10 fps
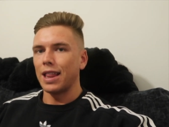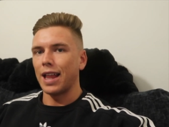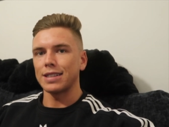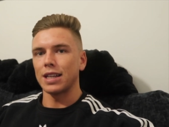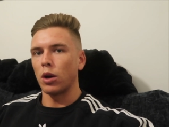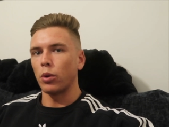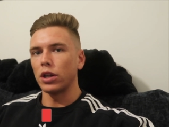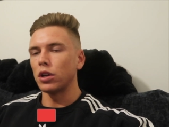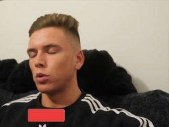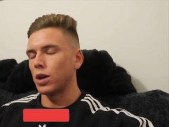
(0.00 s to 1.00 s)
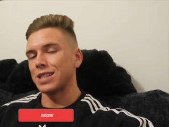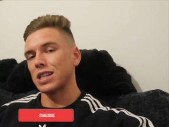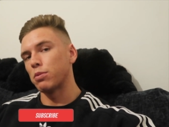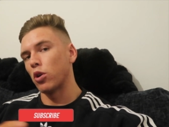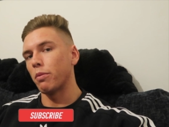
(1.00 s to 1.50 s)
Last thing I want to do, as I
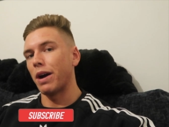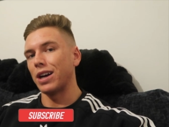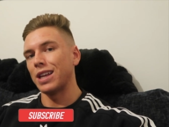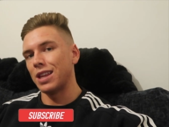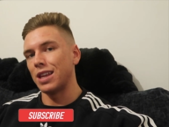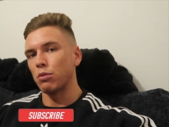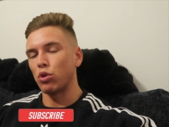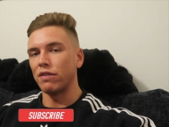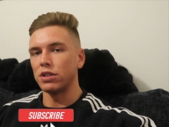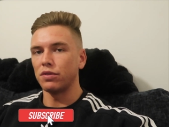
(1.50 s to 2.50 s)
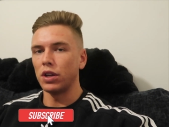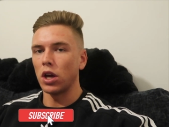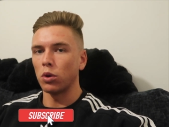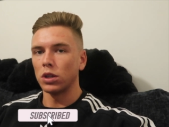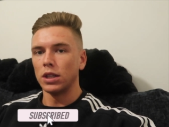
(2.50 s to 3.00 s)
spoke about in the previous
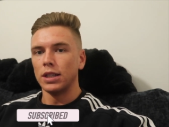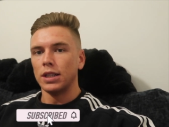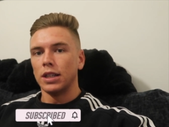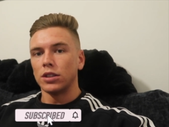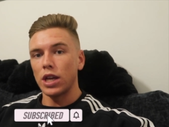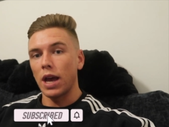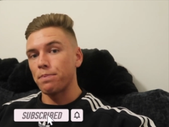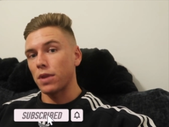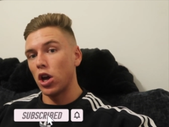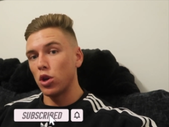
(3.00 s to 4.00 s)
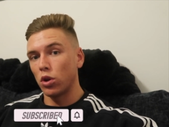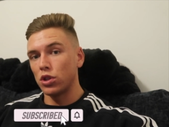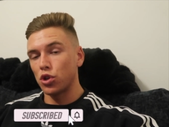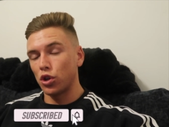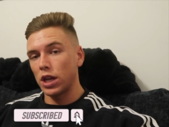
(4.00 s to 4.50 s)
video. So yeah, I hope you all
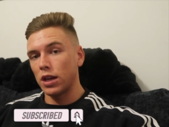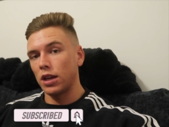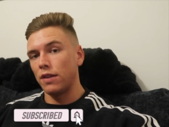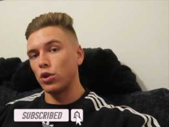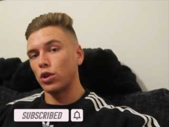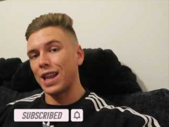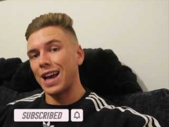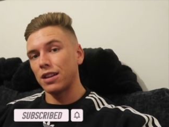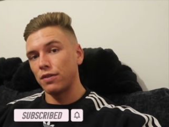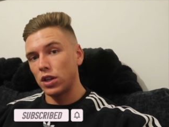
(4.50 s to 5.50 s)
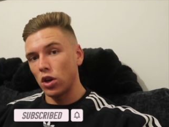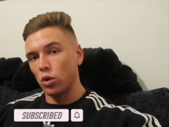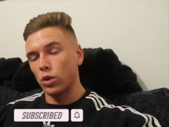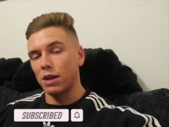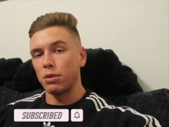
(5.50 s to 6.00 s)
enjoyed it. If you could like the
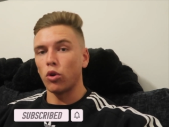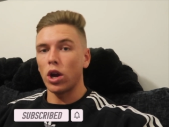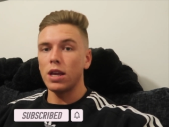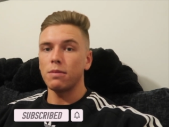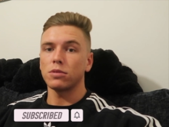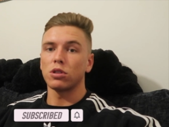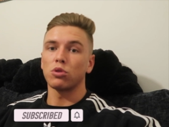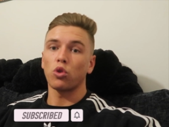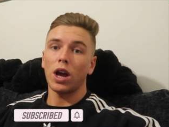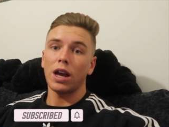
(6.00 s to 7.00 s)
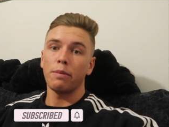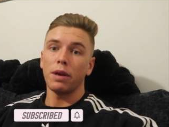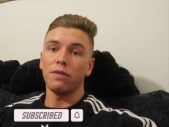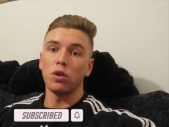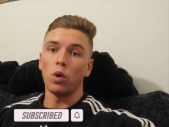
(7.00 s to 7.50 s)
video, that'd be great. Subscribe
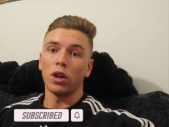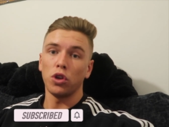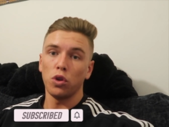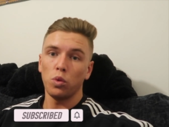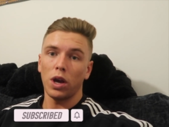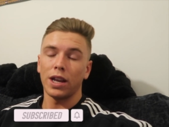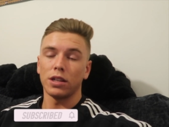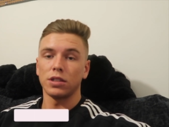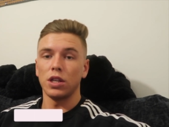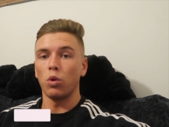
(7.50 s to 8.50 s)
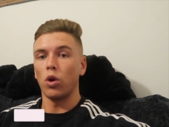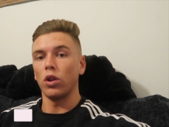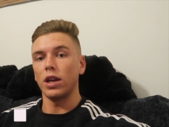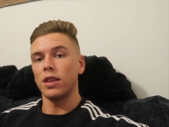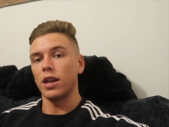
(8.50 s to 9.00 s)
if you are new, and I'll see you
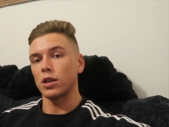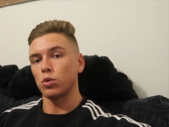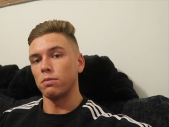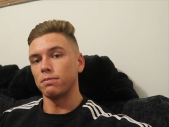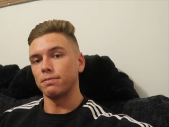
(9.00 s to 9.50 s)
all in the next one.